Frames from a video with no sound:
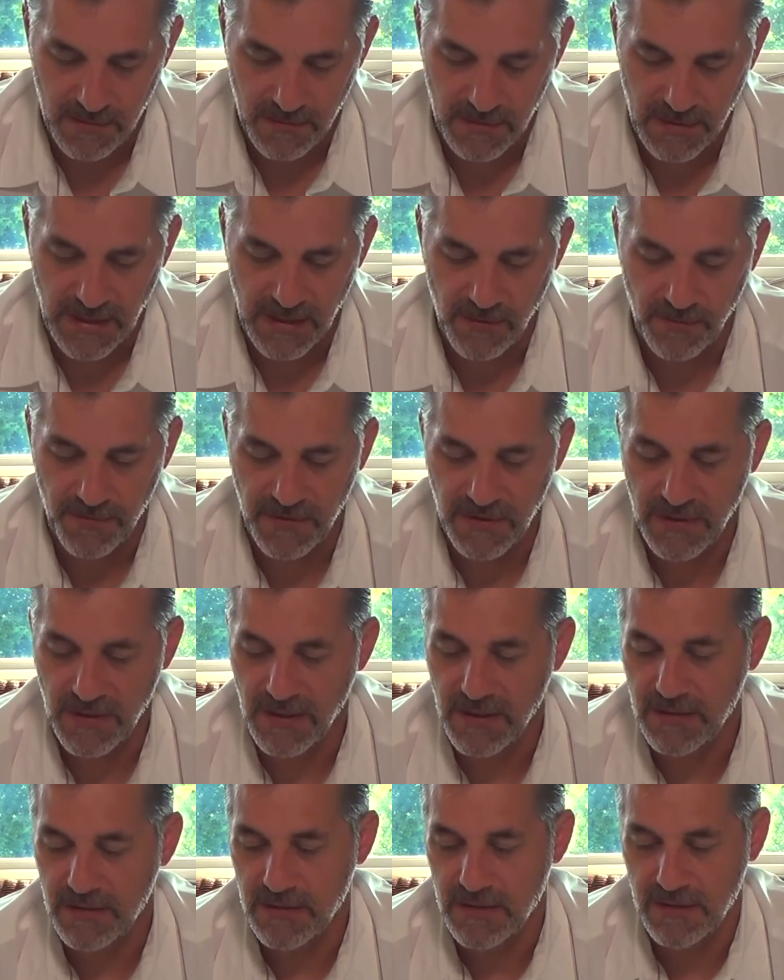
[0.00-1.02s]
that'll be
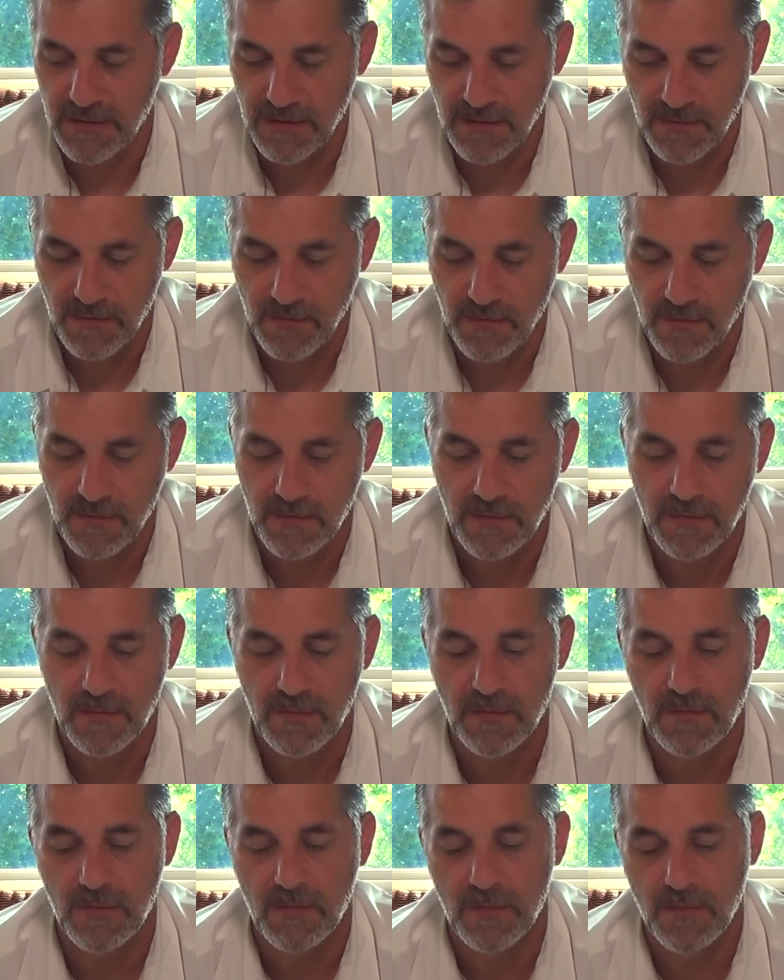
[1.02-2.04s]
it. And
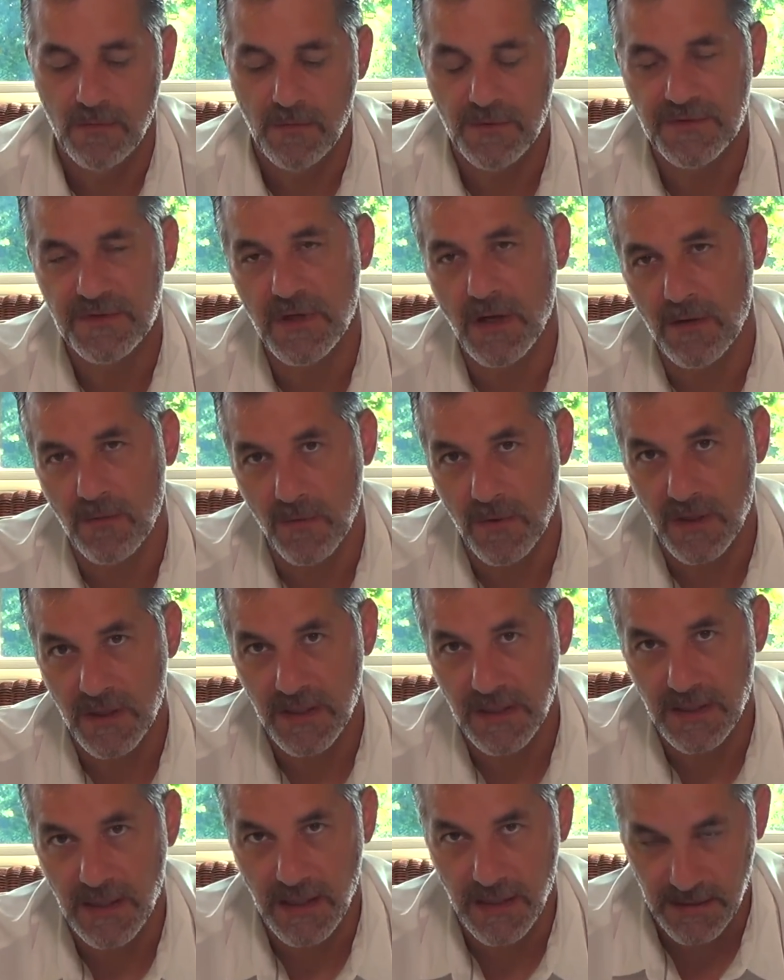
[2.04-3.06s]
we'll start
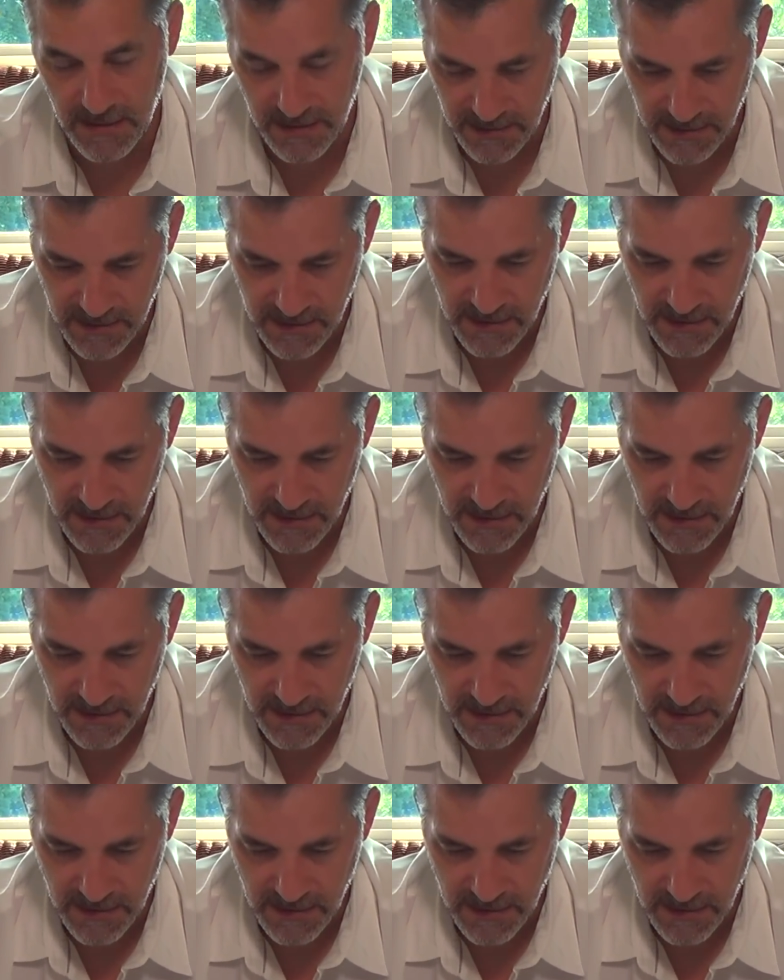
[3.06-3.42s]
working on